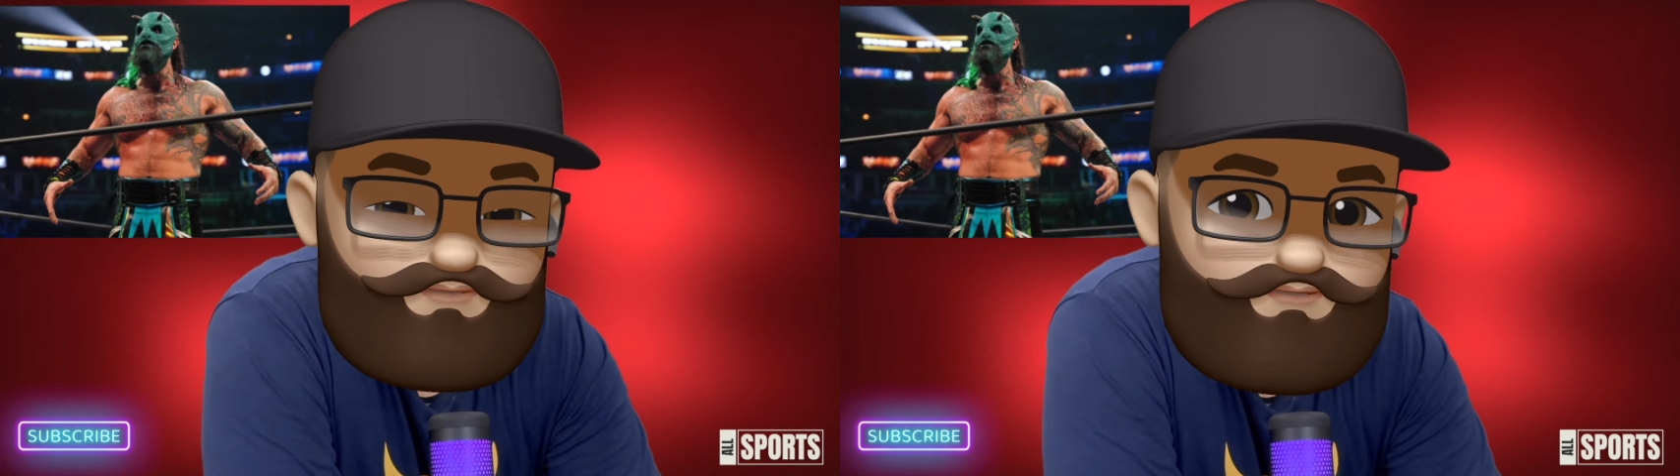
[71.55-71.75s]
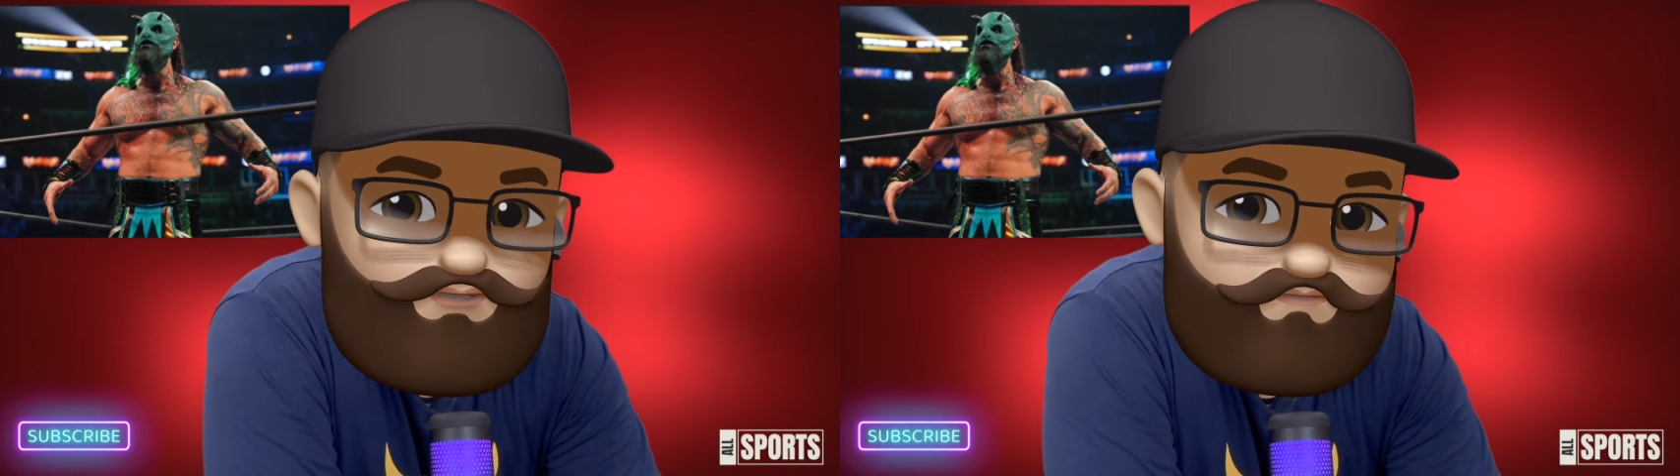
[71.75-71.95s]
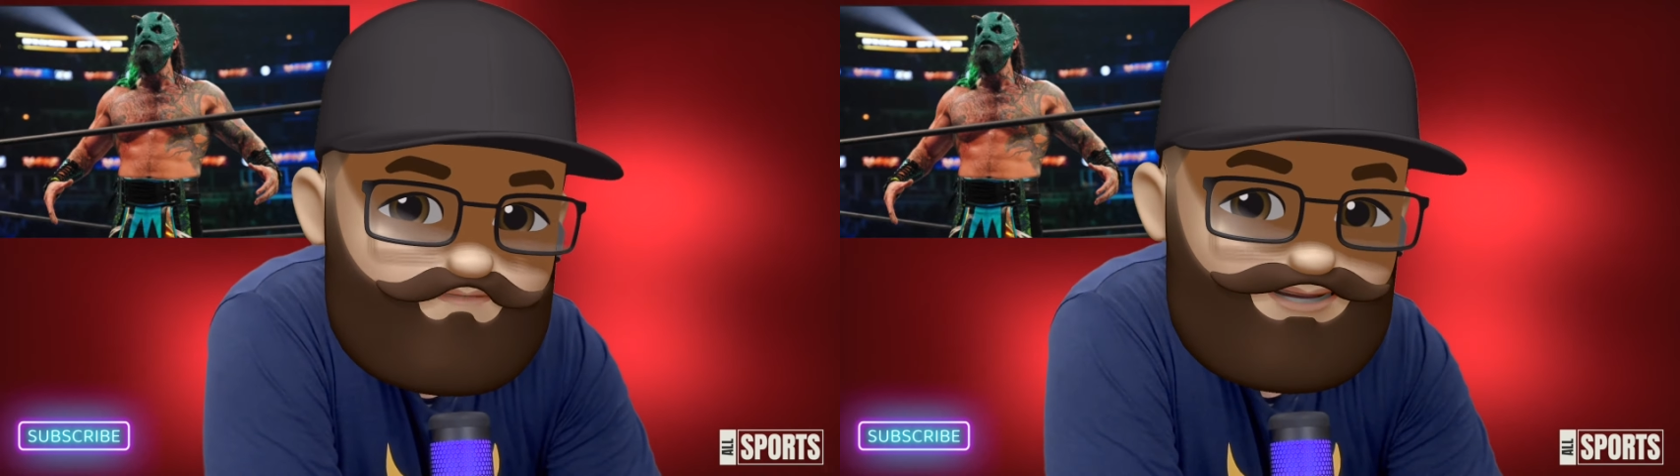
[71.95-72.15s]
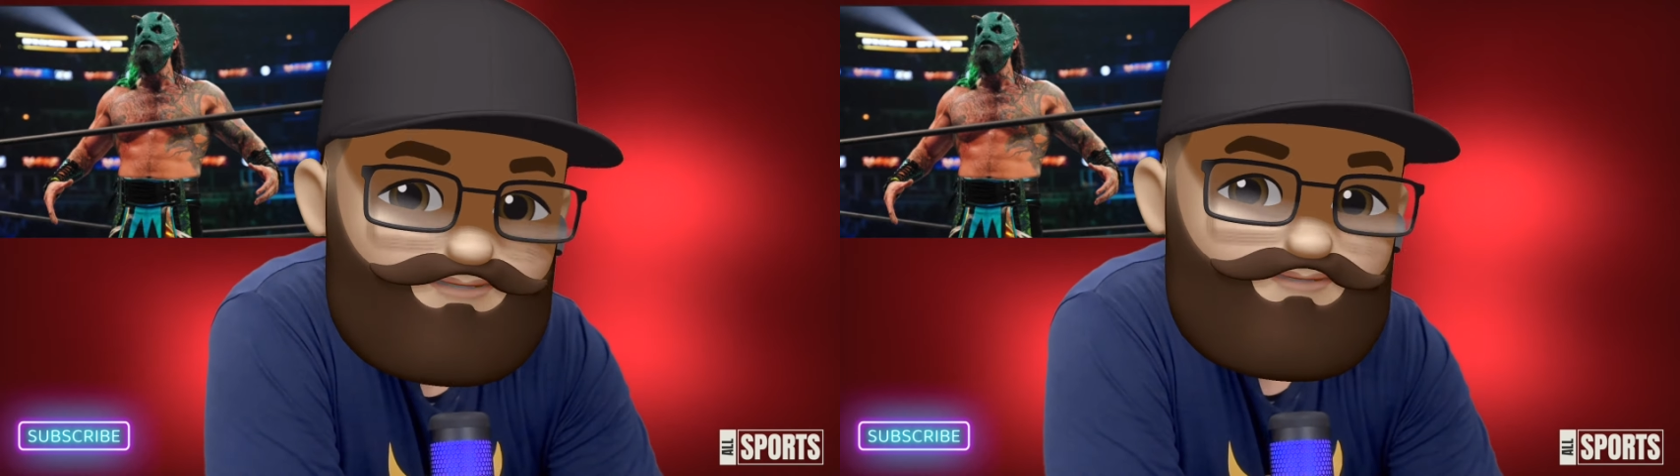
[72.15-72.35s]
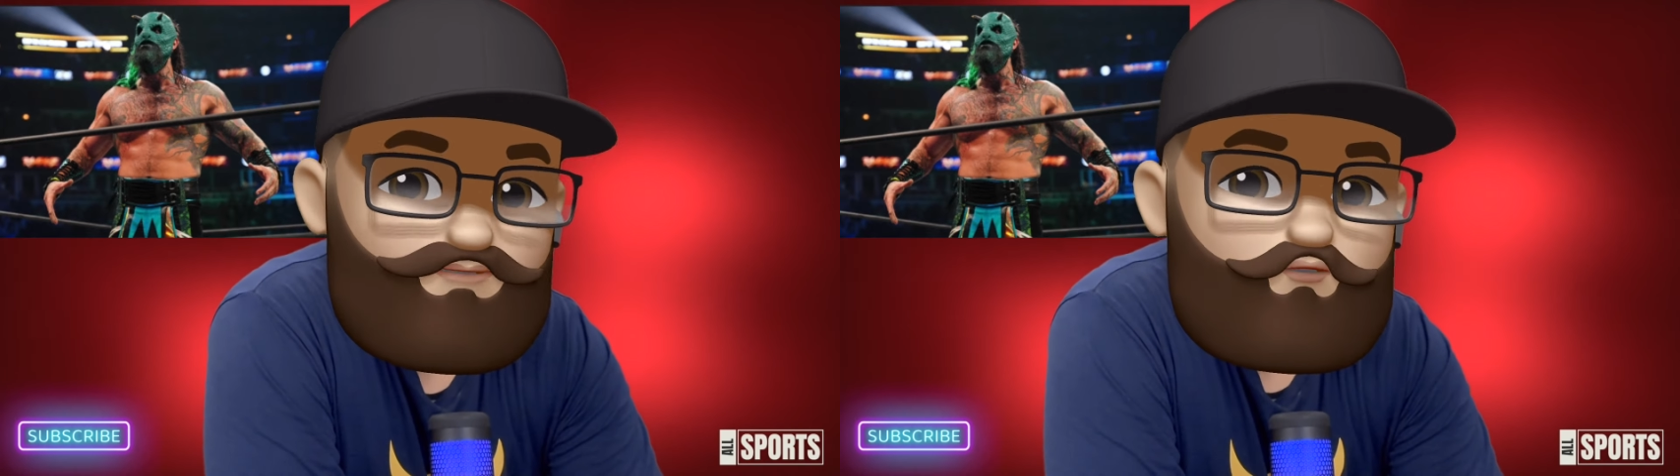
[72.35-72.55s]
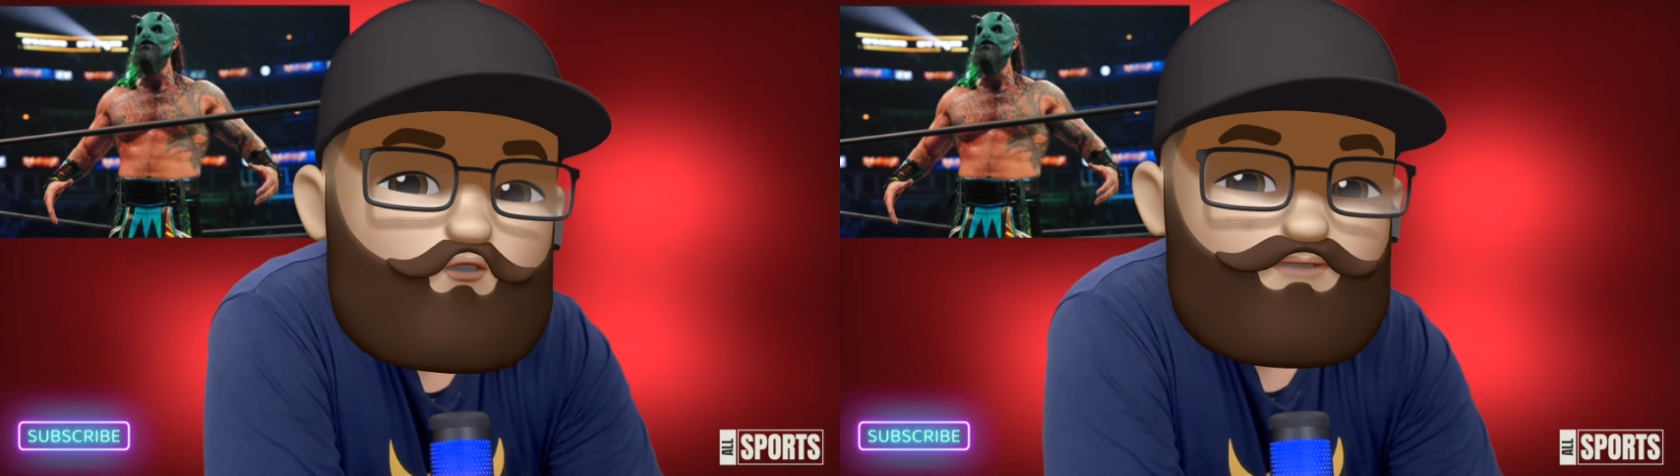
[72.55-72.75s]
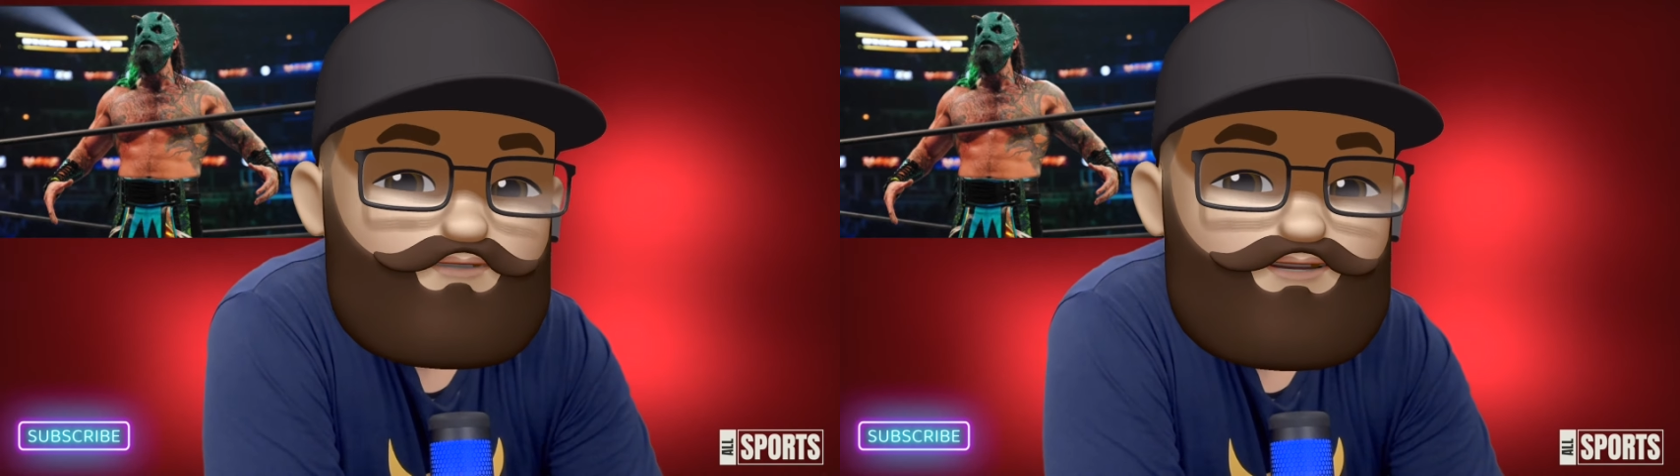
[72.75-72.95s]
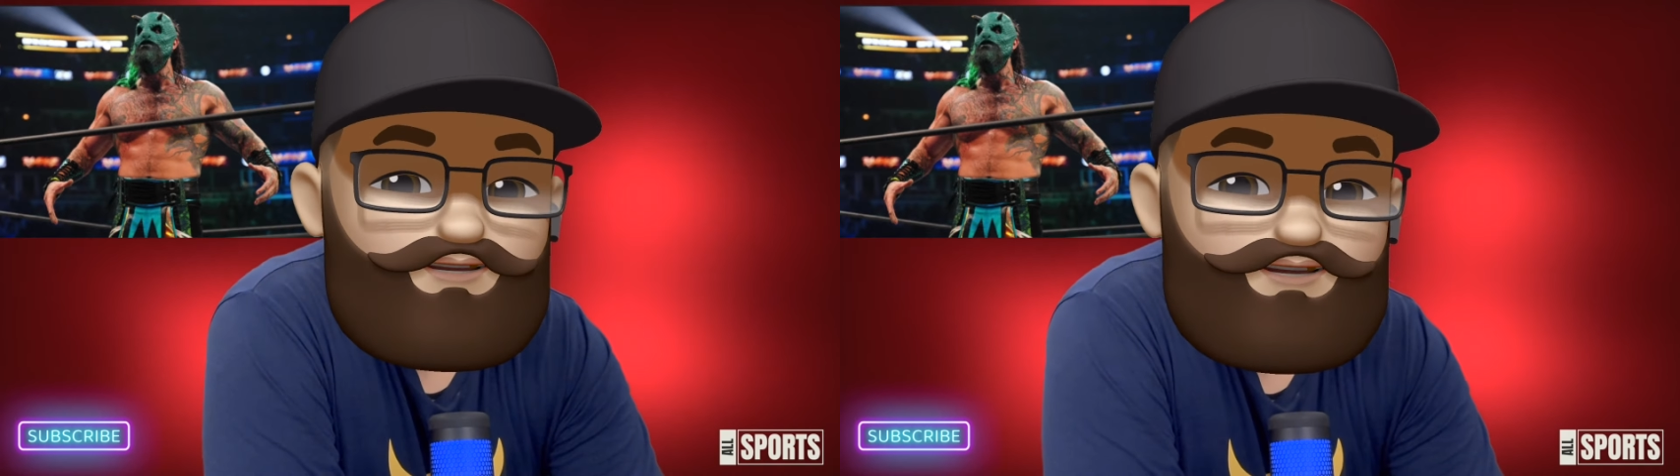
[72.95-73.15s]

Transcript: Despite this injury,